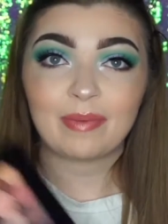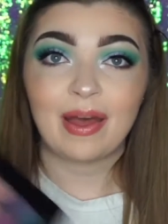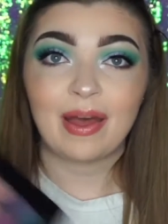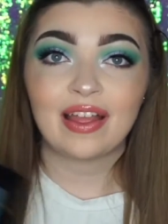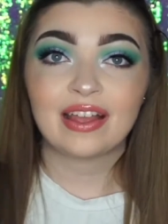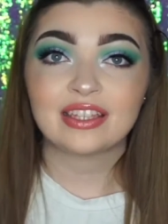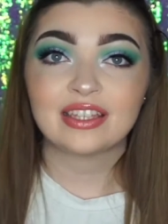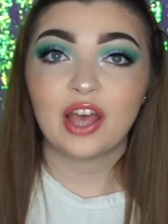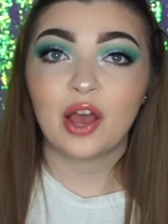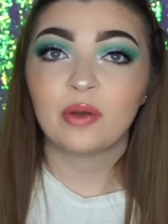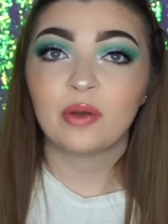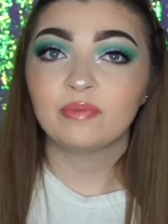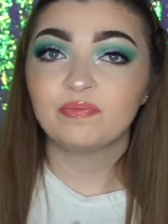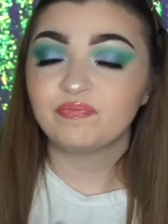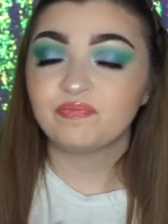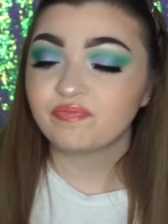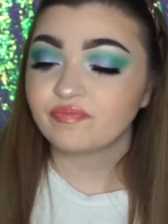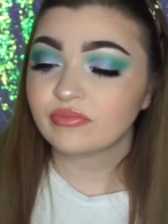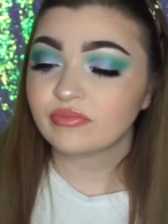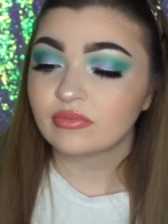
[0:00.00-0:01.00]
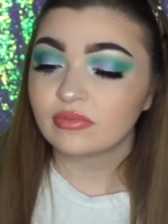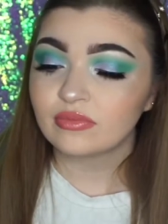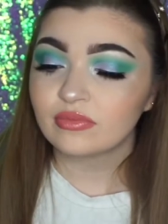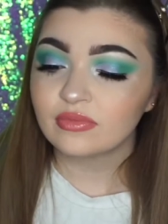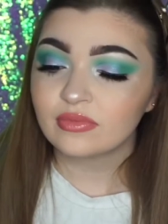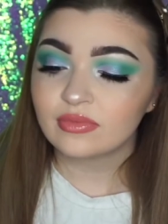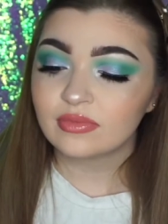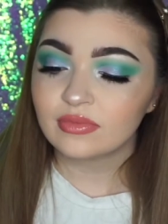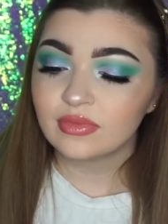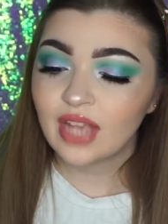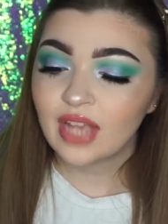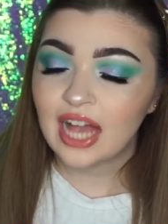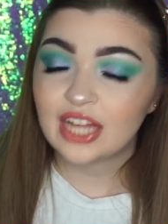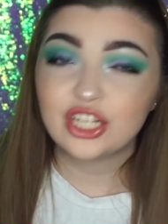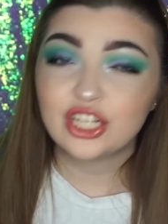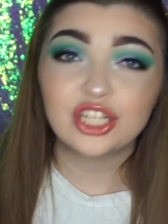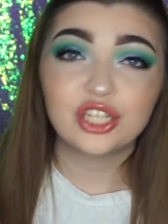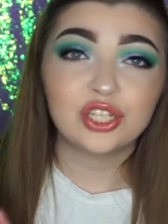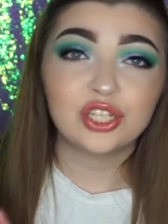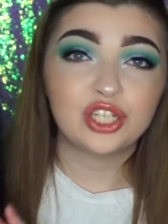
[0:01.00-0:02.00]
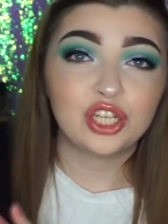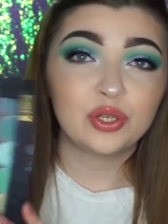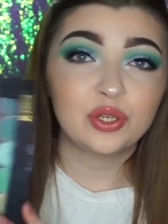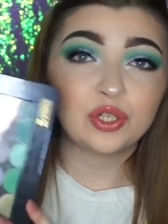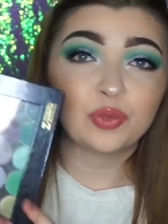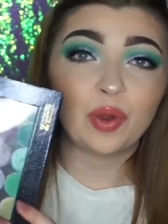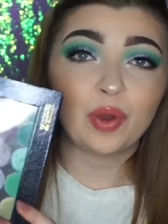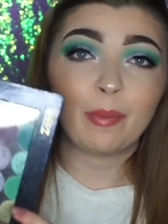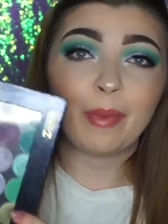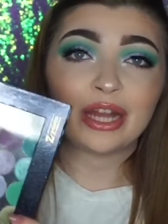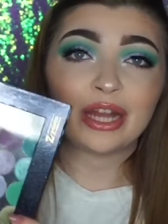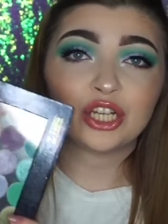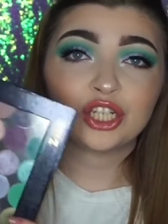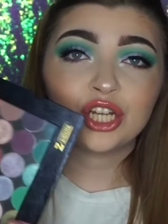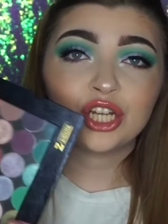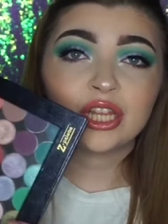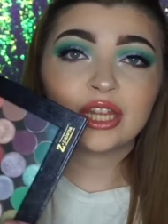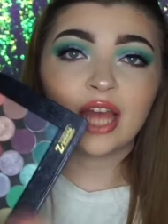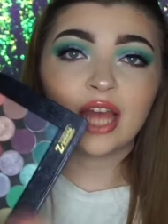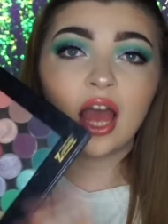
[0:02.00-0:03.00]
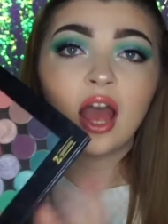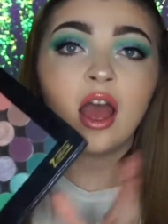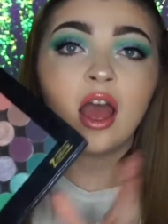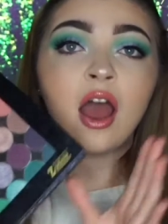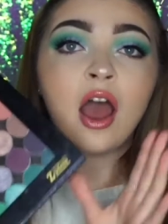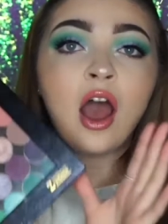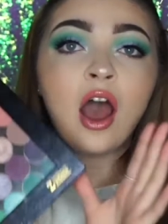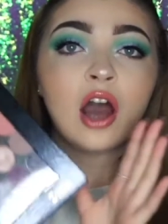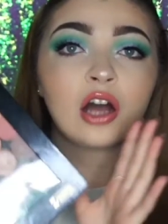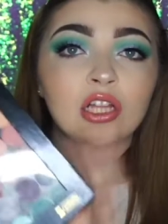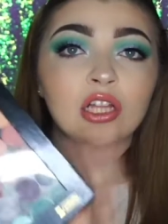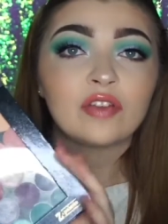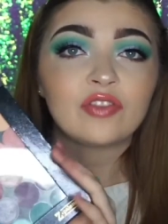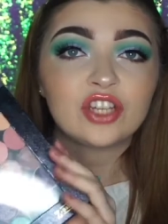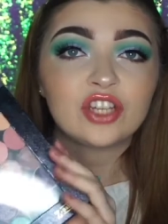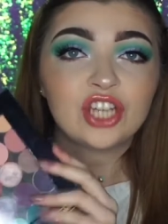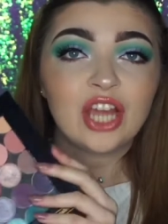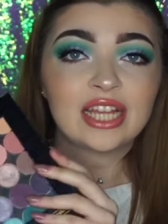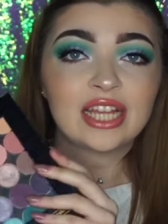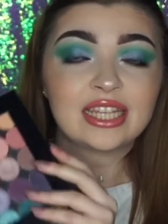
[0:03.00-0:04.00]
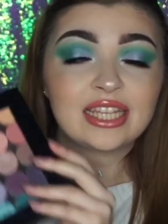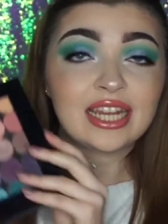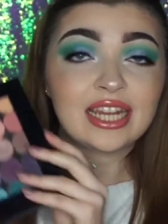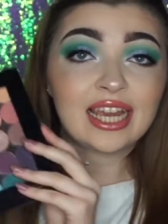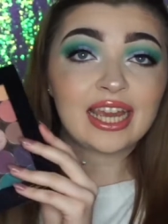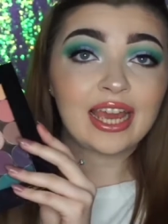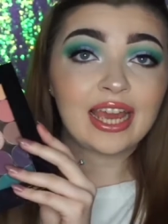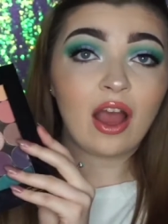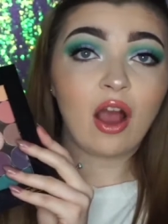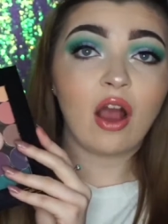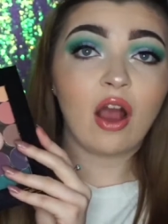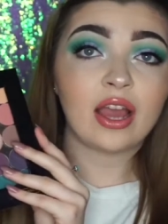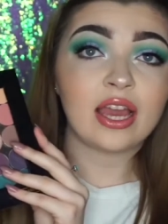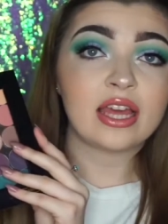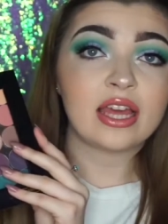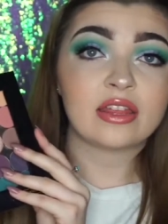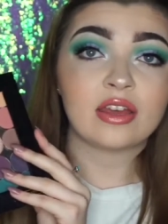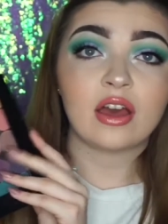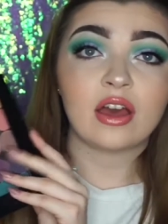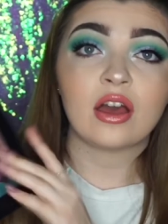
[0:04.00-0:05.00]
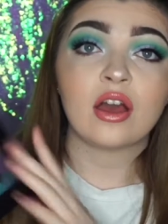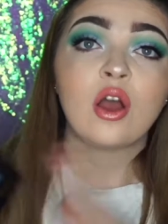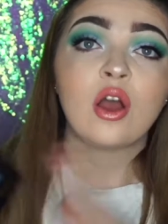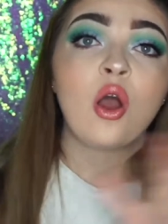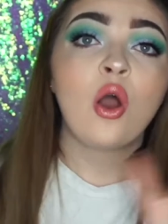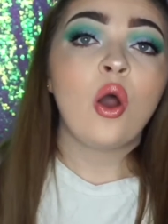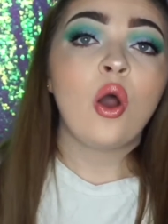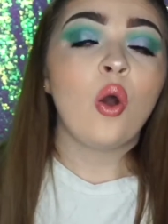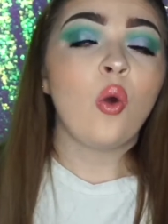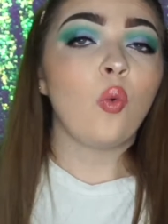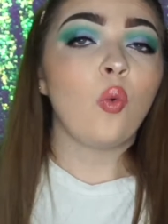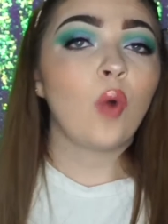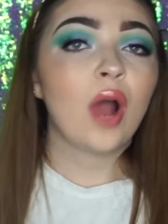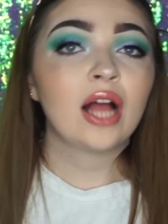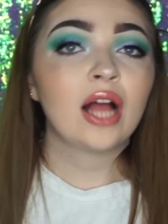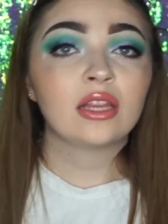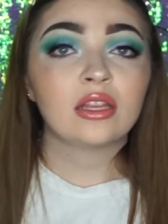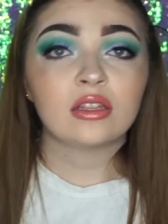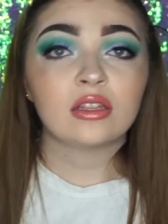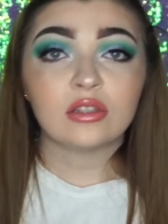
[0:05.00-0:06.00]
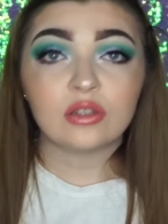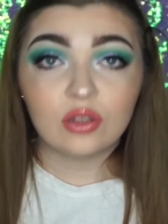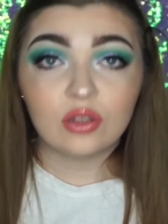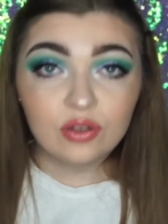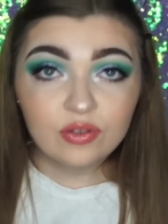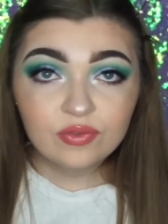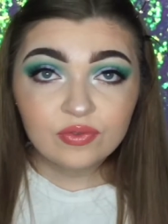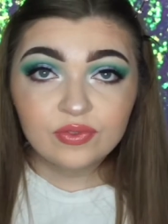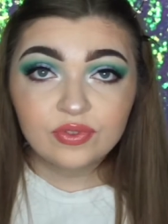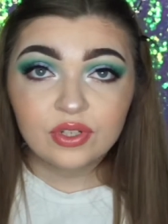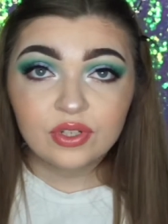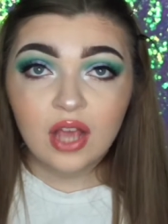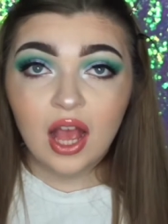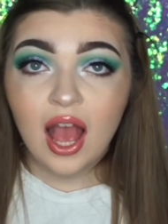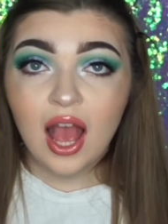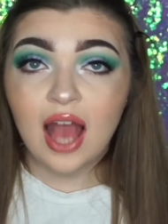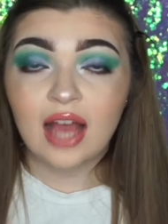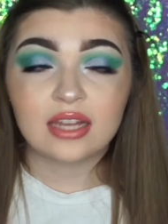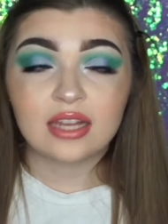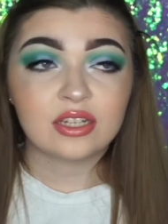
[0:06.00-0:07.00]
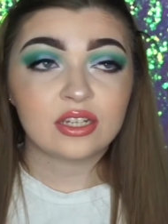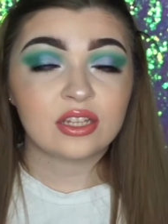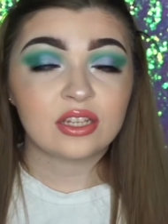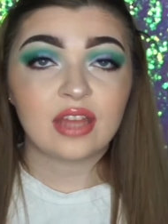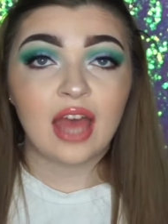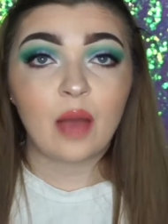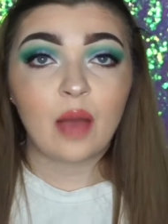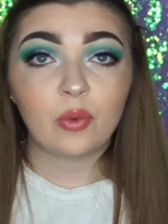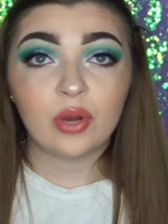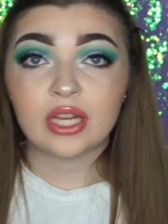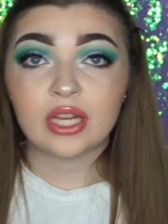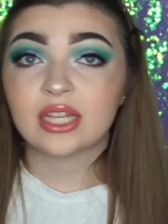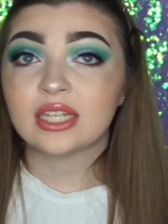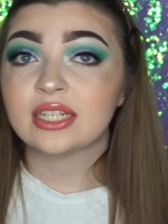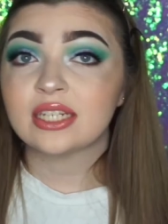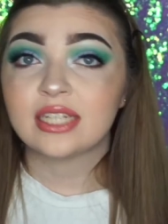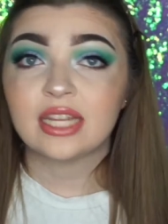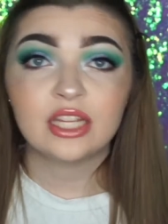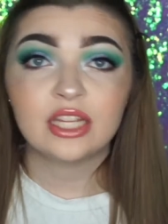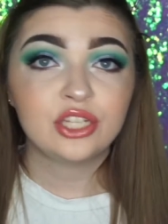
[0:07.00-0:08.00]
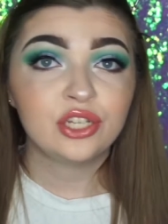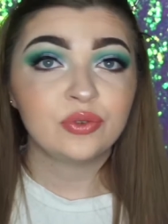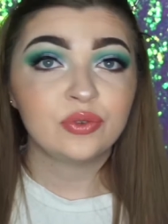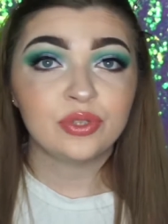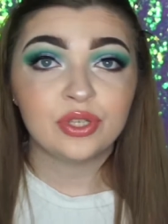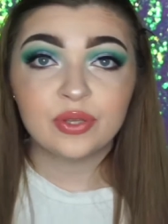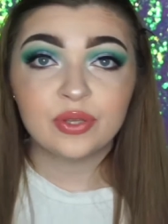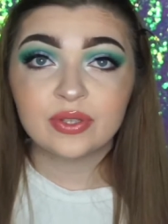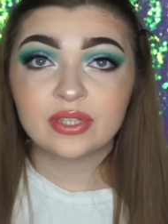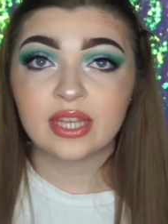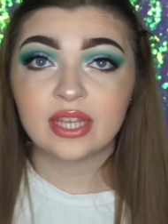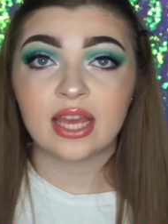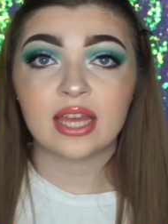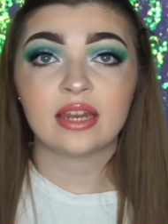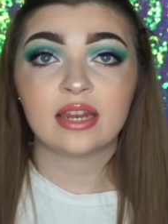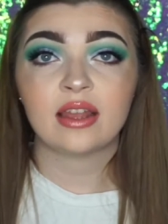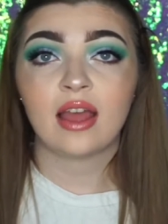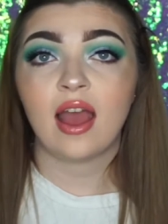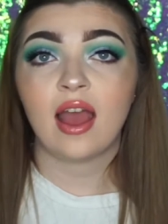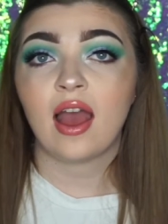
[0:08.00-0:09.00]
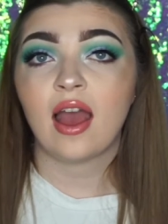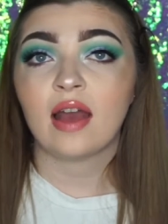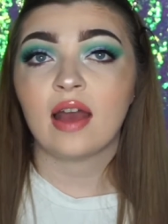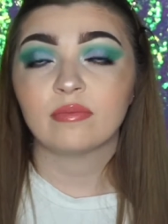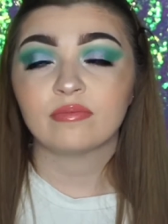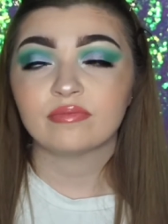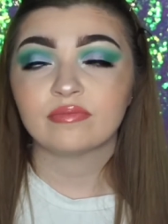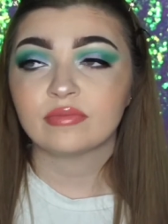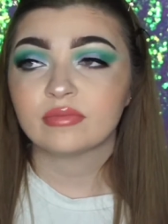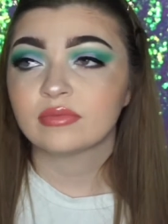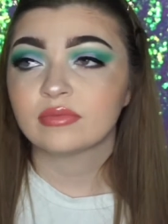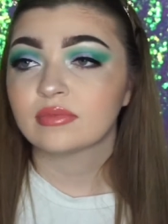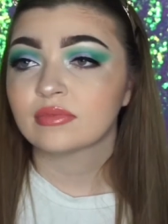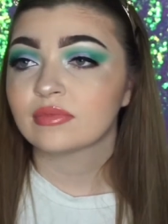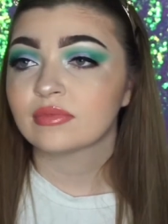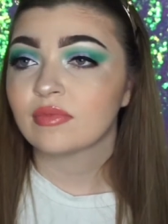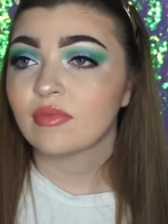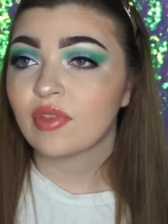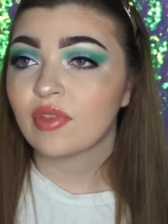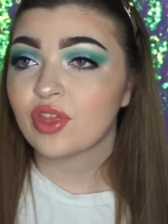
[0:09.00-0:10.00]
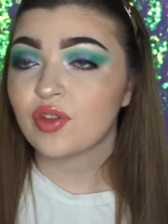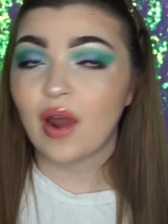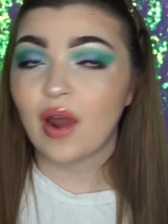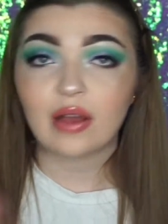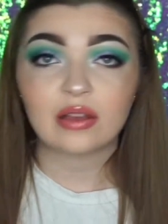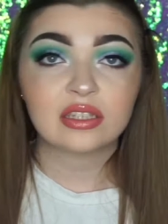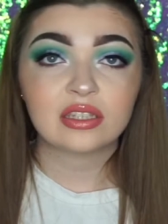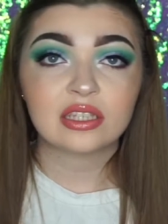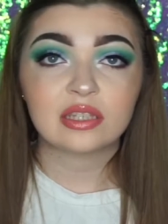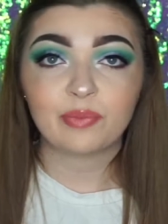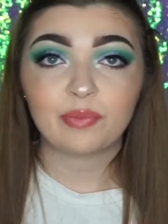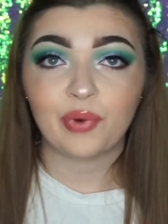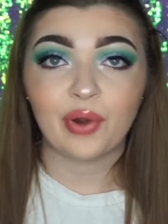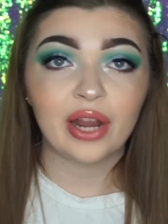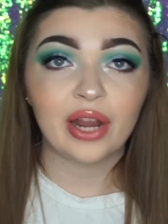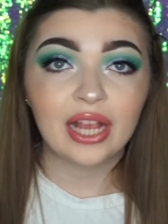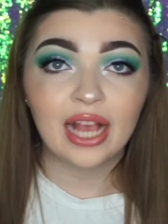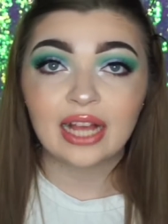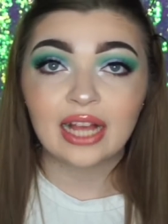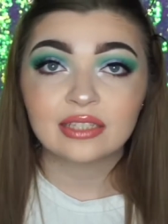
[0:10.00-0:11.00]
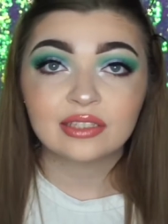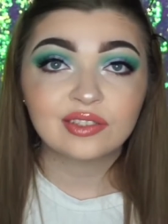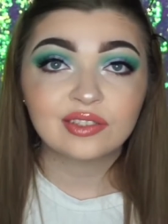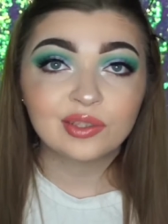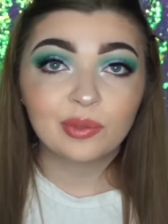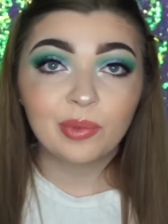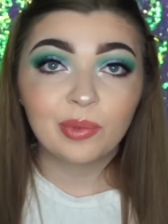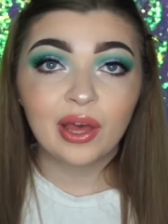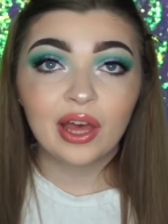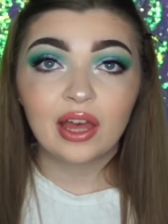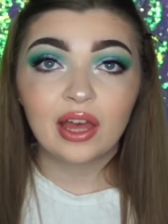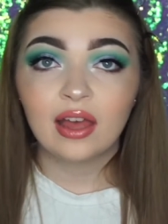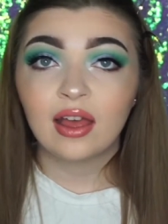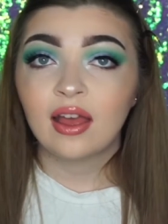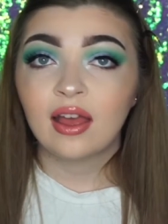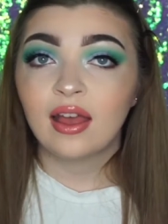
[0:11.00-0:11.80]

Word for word: palettes so I just do just want to mention that a lot of the shades in here are either well loved and that I want to continue using um, throughout spring and summer